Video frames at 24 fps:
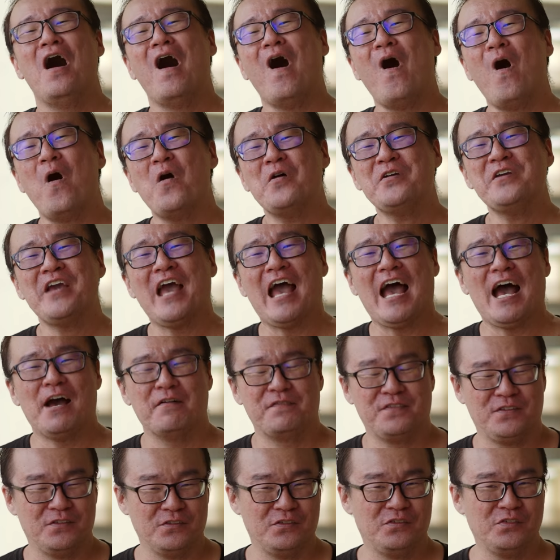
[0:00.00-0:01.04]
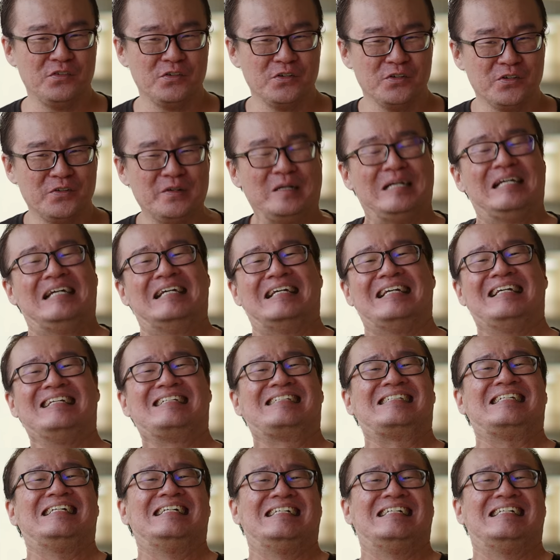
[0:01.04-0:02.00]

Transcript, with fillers: All you have to do is